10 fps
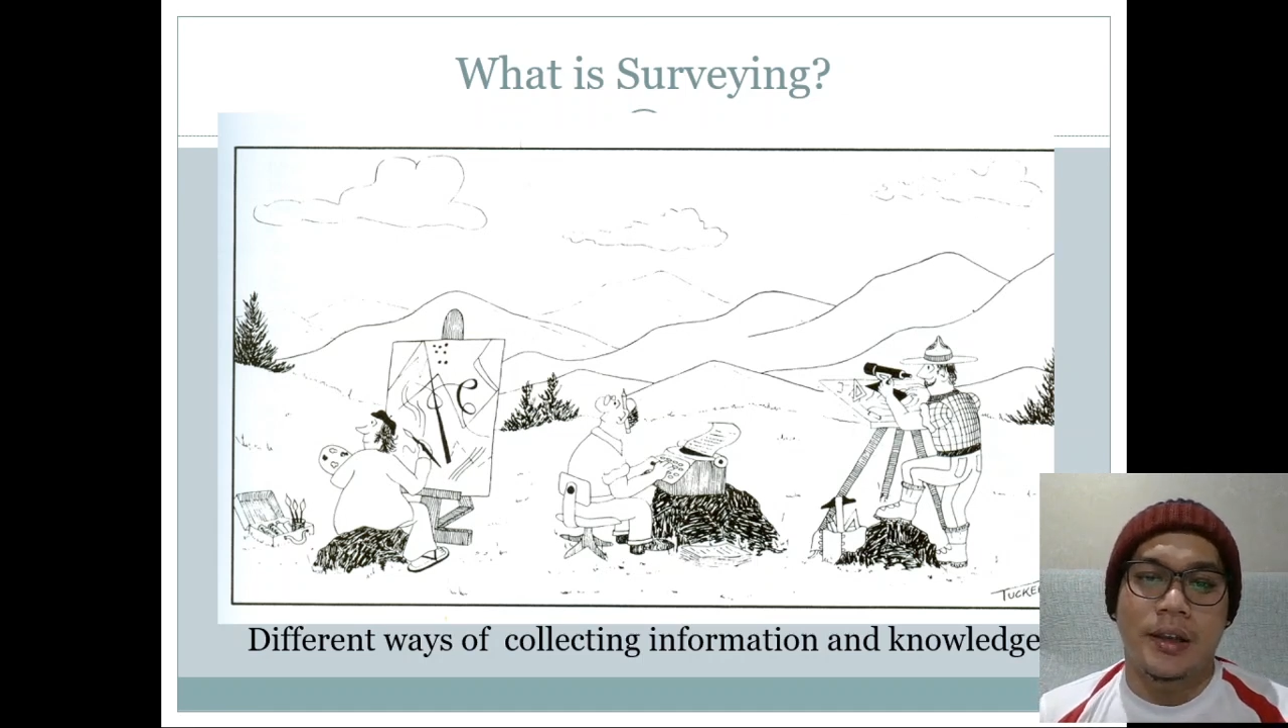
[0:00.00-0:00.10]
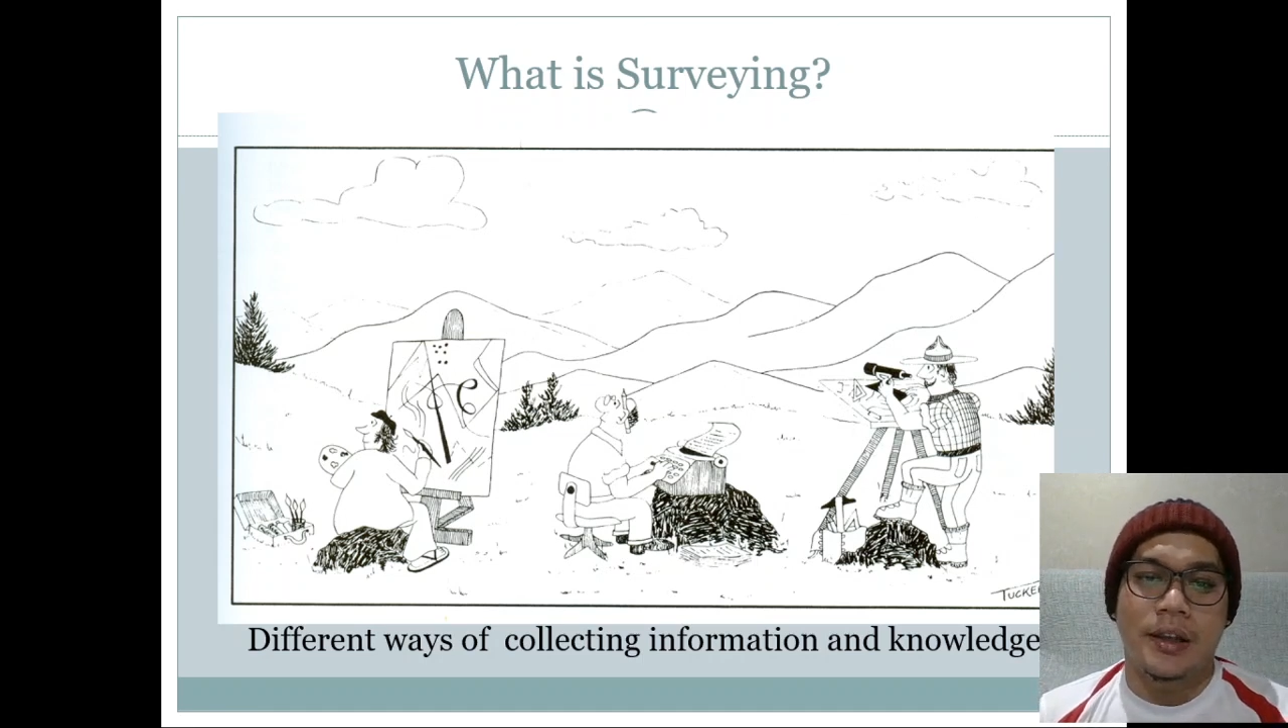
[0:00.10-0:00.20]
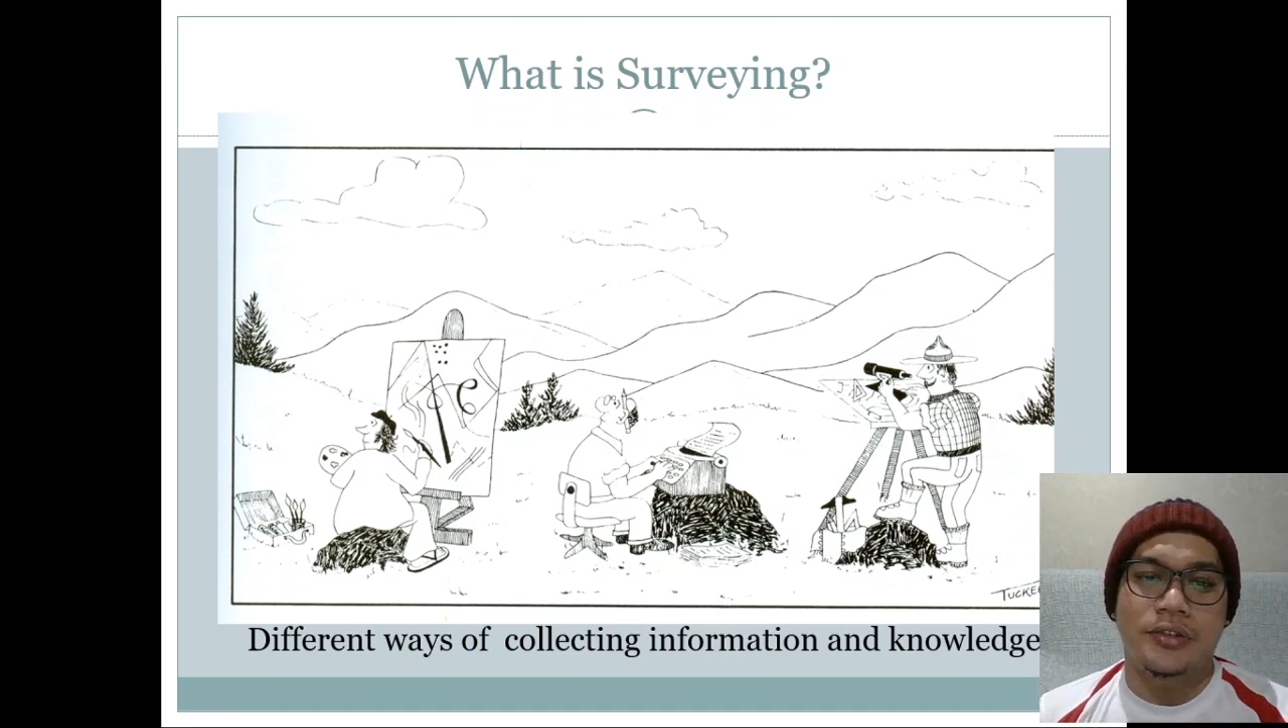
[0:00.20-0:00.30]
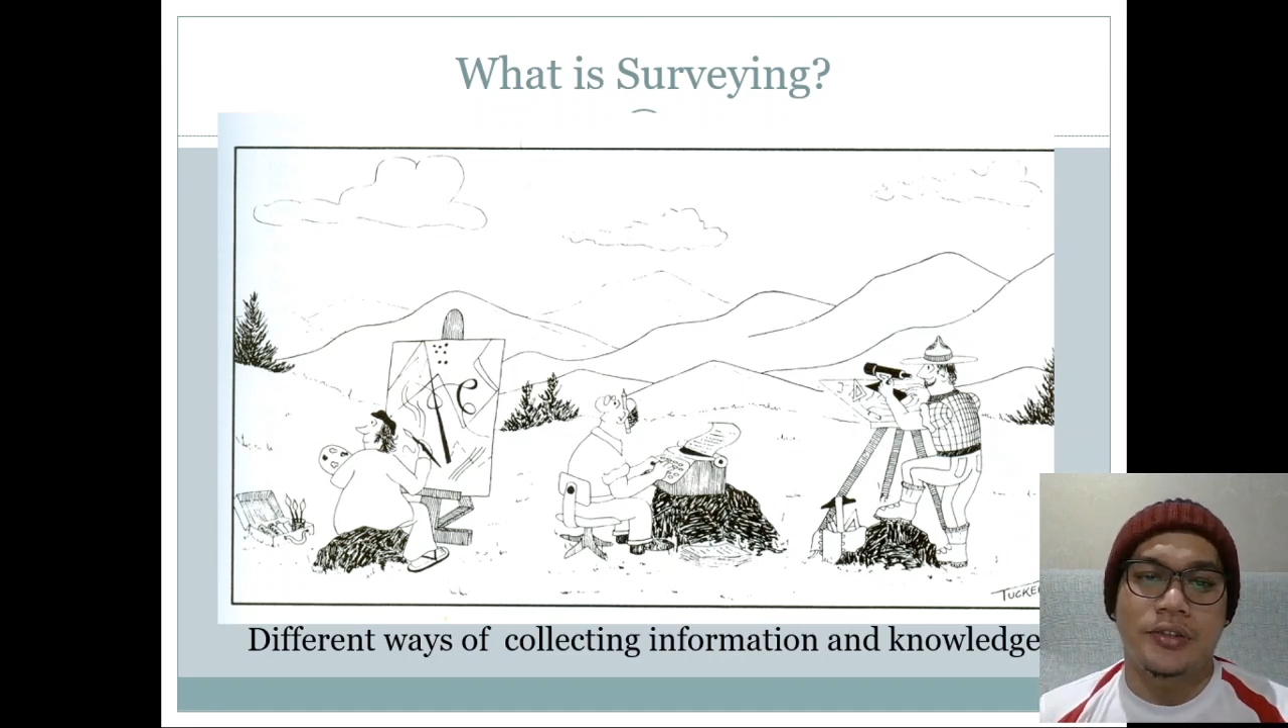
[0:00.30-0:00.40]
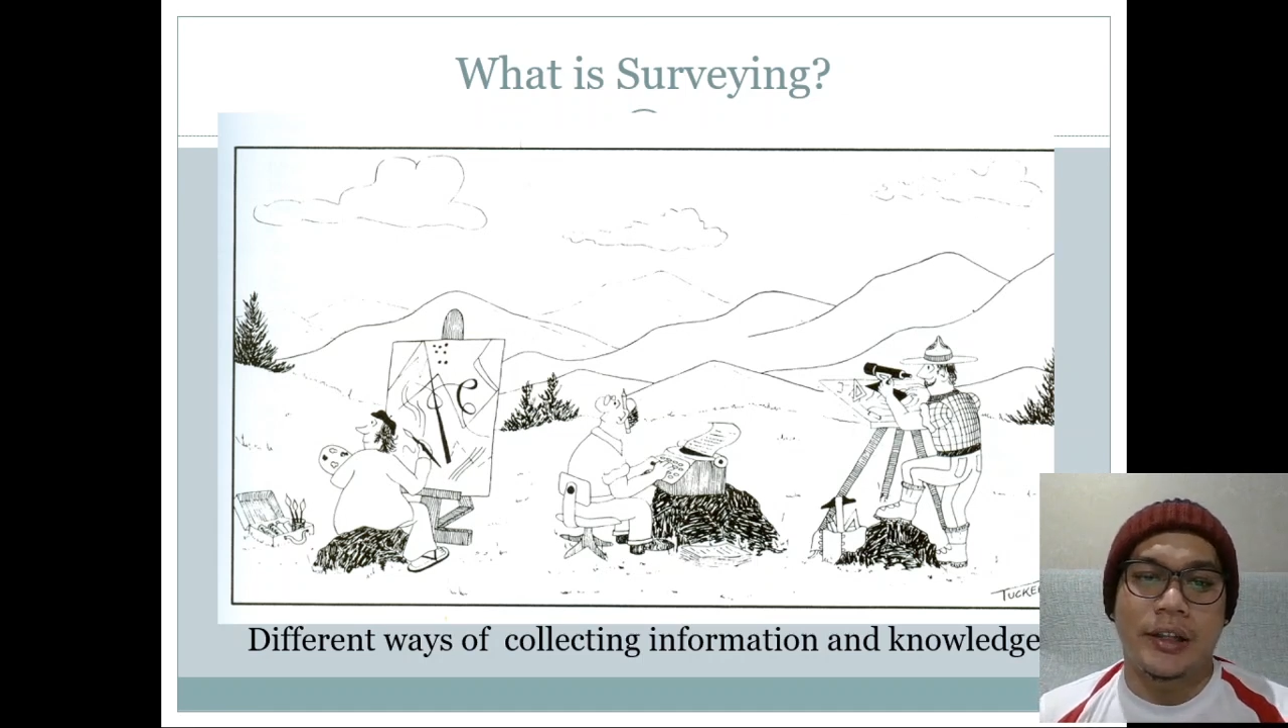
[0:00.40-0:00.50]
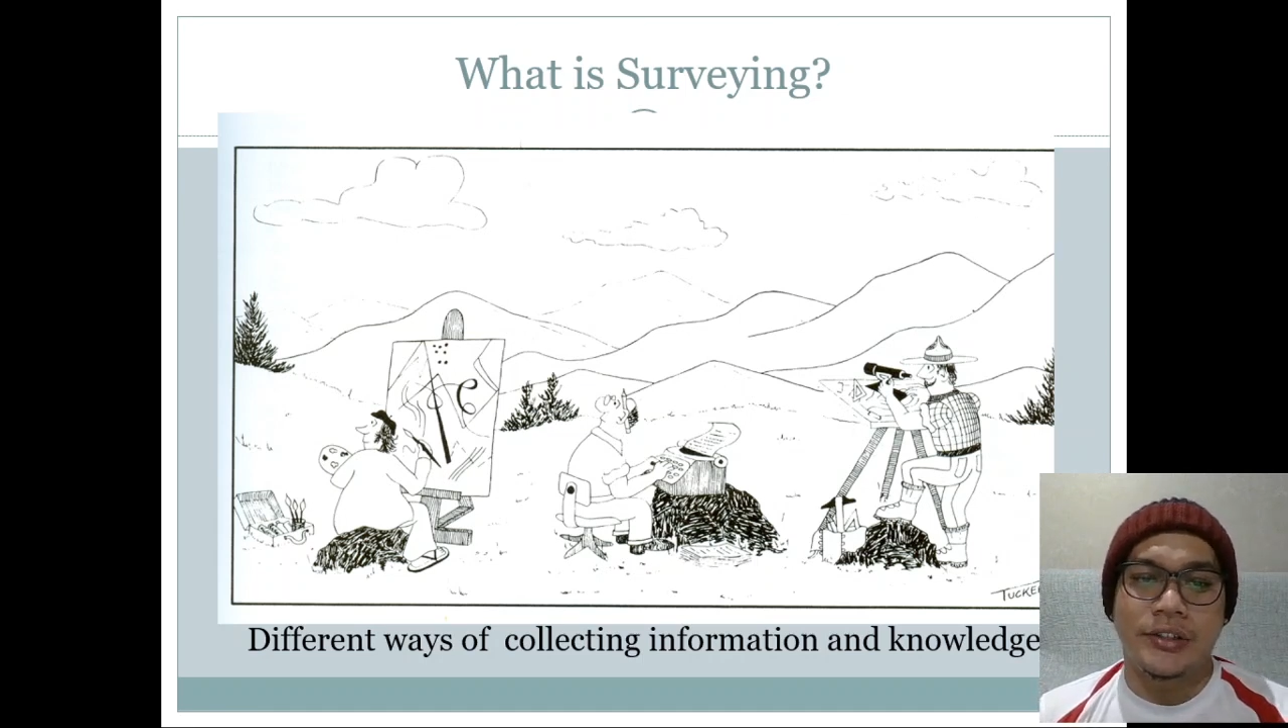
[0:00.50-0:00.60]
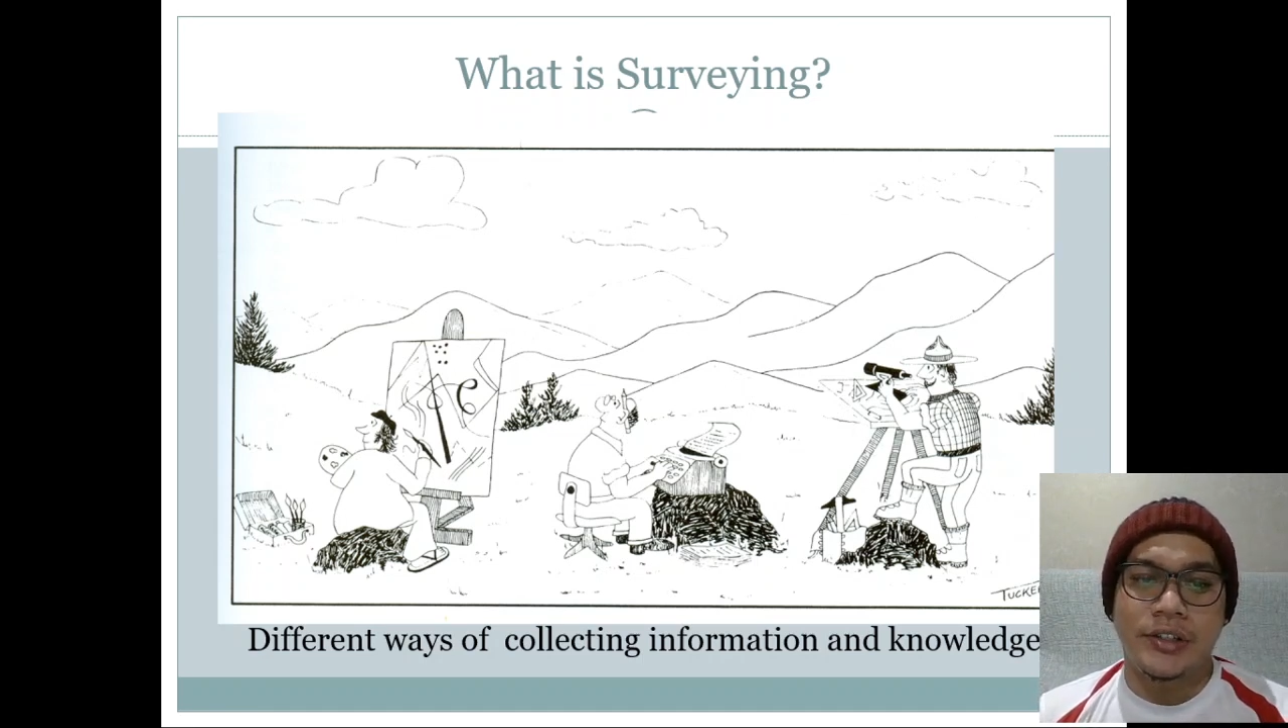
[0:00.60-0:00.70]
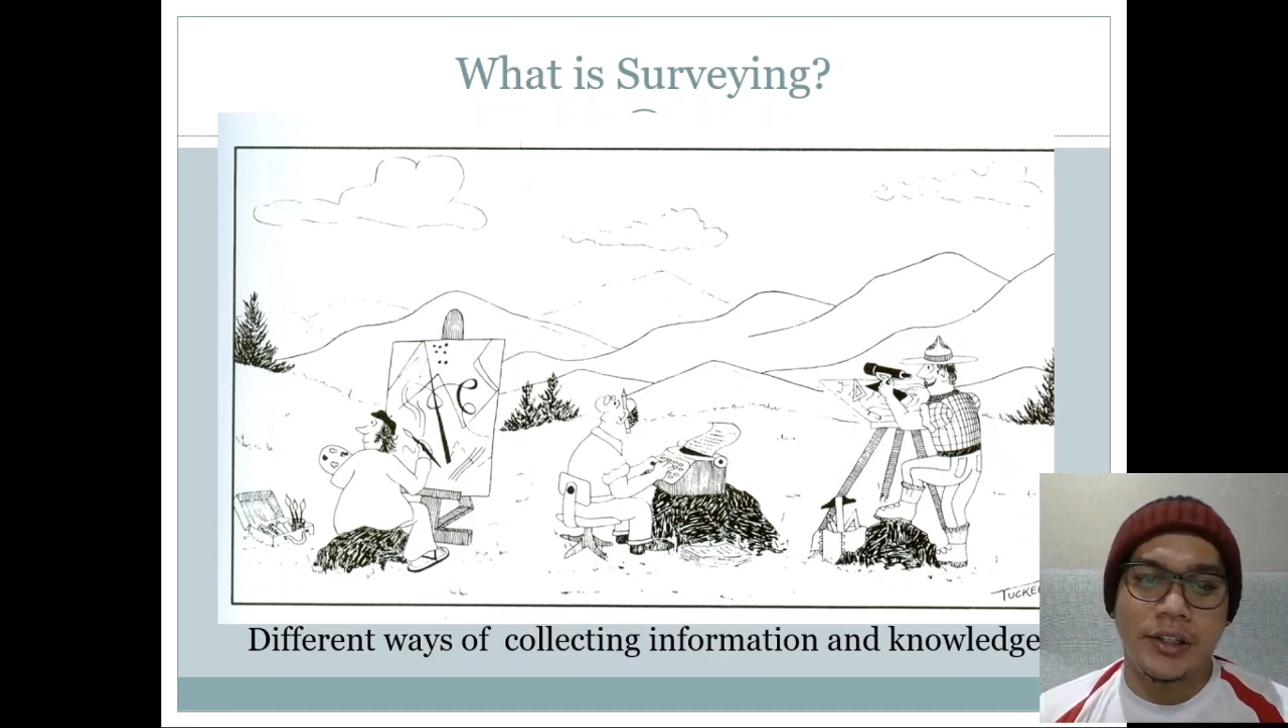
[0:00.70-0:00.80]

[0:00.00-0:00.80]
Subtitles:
As you can see